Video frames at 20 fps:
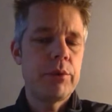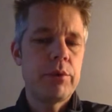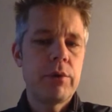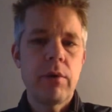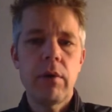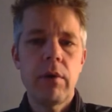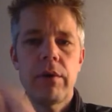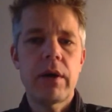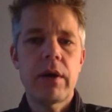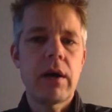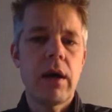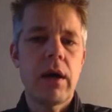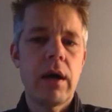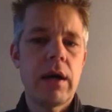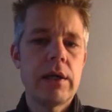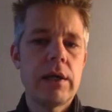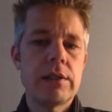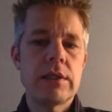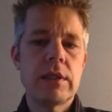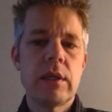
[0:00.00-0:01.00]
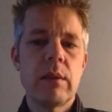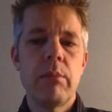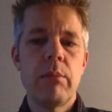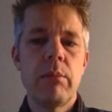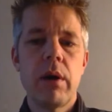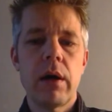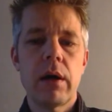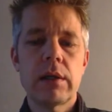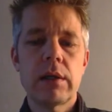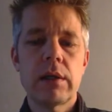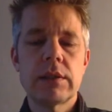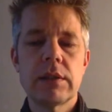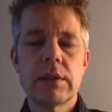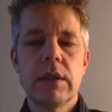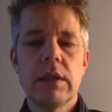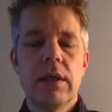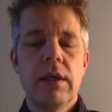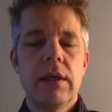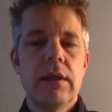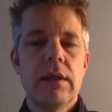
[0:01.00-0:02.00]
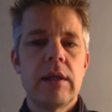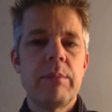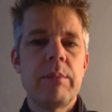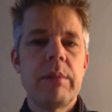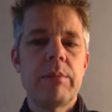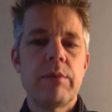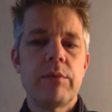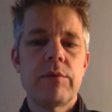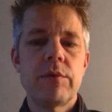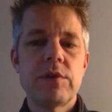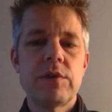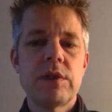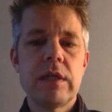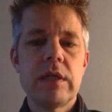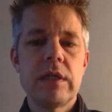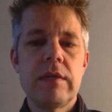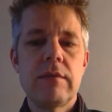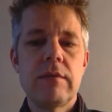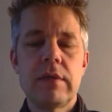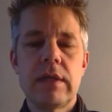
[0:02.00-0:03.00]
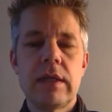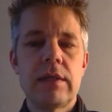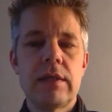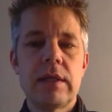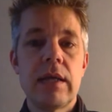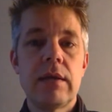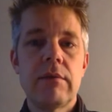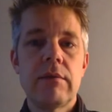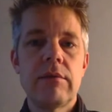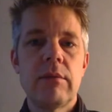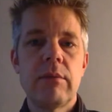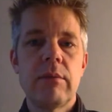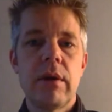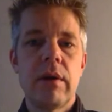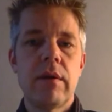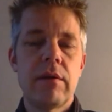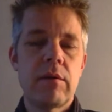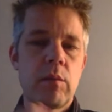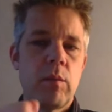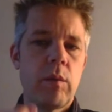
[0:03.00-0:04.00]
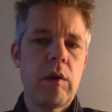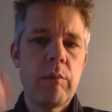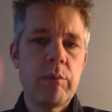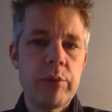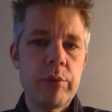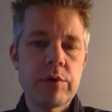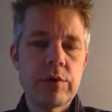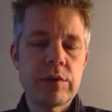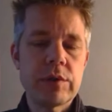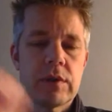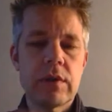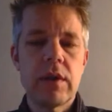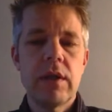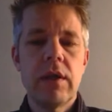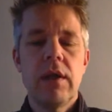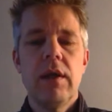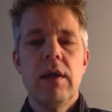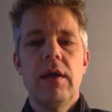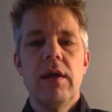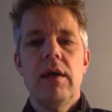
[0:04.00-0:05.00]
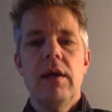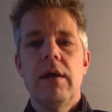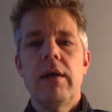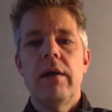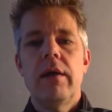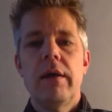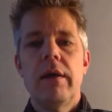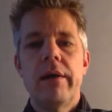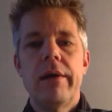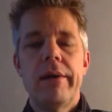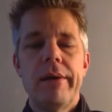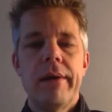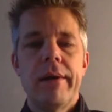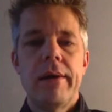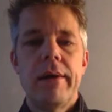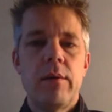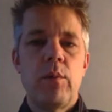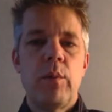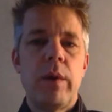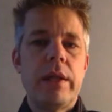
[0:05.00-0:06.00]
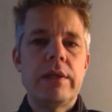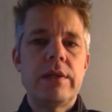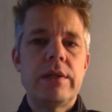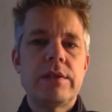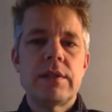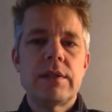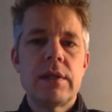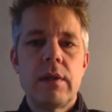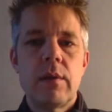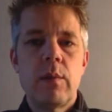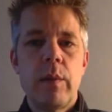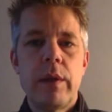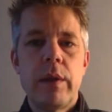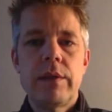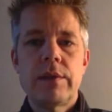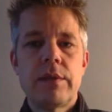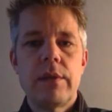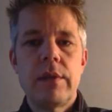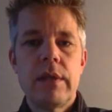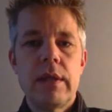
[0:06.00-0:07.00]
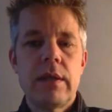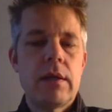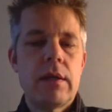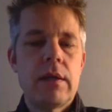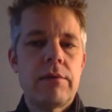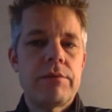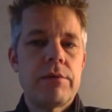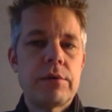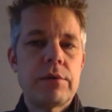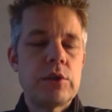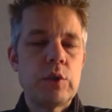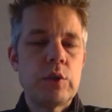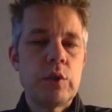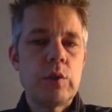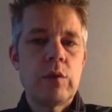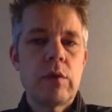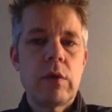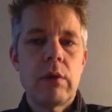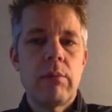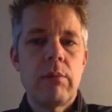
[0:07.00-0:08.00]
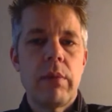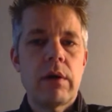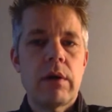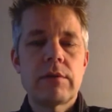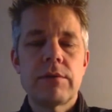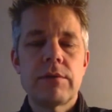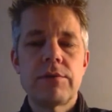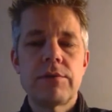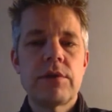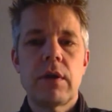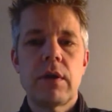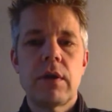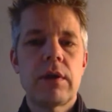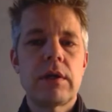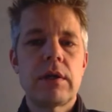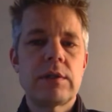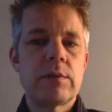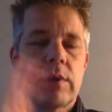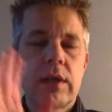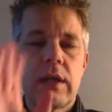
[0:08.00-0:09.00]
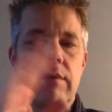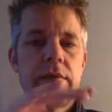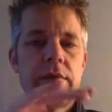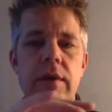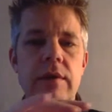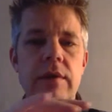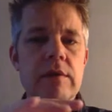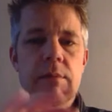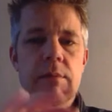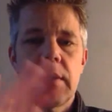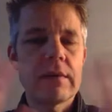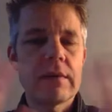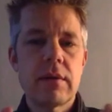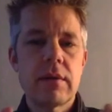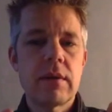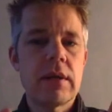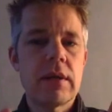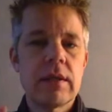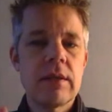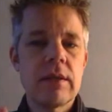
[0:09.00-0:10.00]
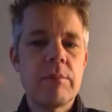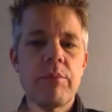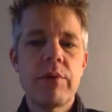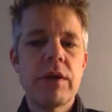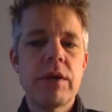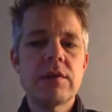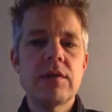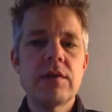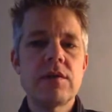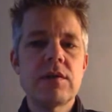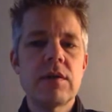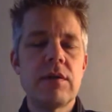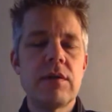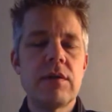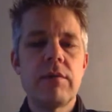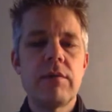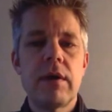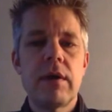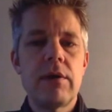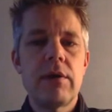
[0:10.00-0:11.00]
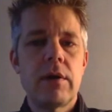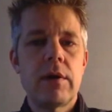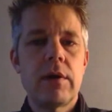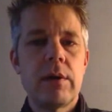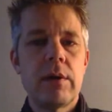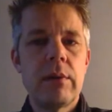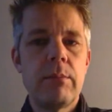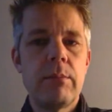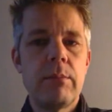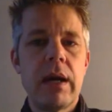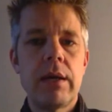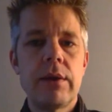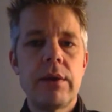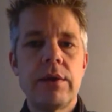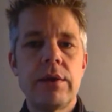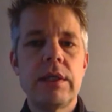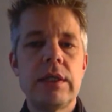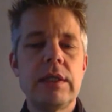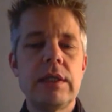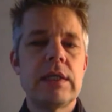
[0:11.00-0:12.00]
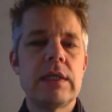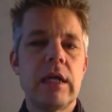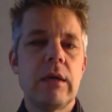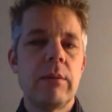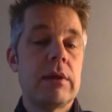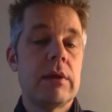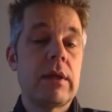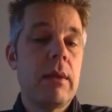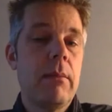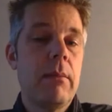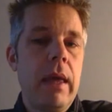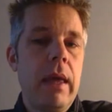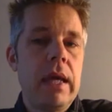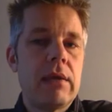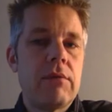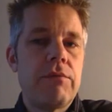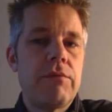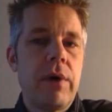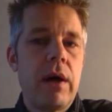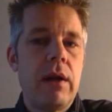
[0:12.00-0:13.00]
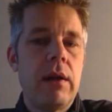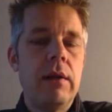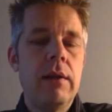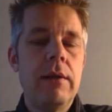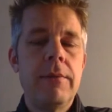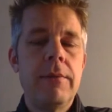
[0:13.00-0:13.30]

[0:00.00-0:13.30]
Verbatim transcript: all the cards in a box that people receive, and at the end of the month, one person wins a dinner for two or a box of chocolates, whatever. It doesn't matter. The presents are a minor detail, but they make it fun.